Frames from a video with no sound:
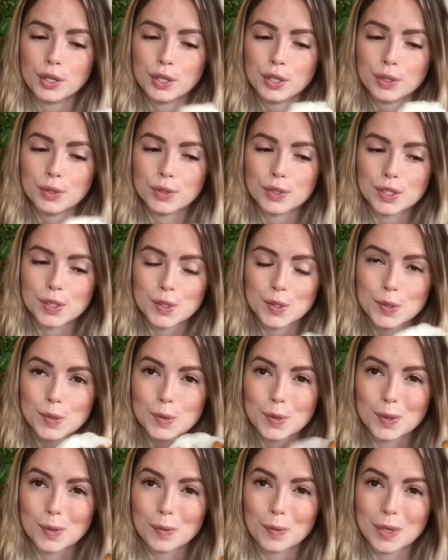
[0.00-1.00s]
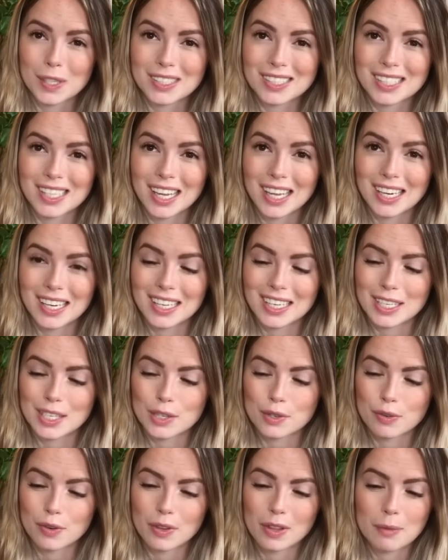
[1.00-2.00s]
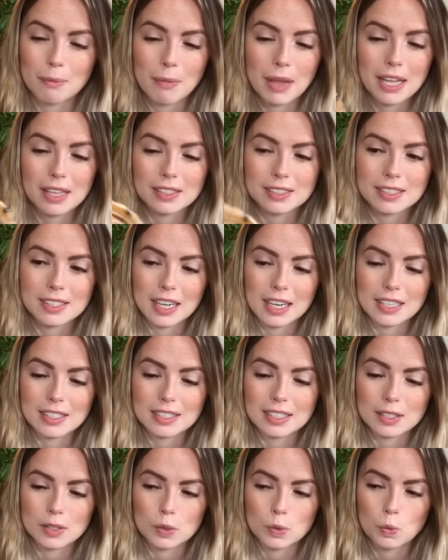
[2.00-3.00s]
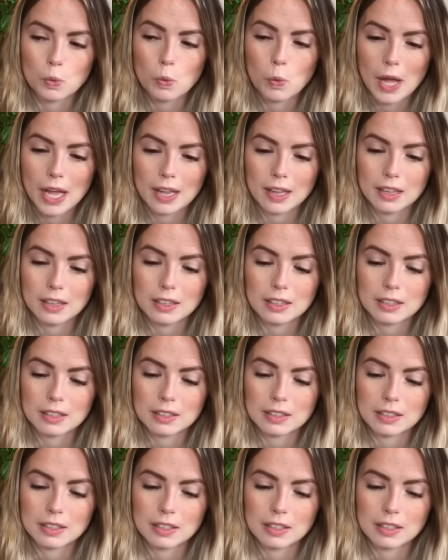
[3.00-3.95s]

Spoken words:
uses one skein each for the male size as well.